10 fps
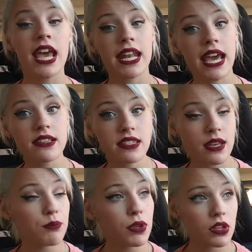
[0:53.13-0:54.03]
It has
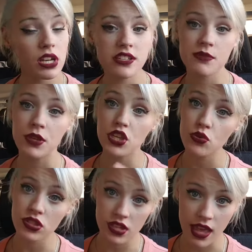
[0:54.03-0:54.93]
the ability to be
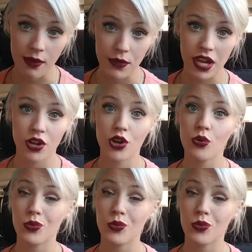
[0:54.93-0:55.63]
used in that manner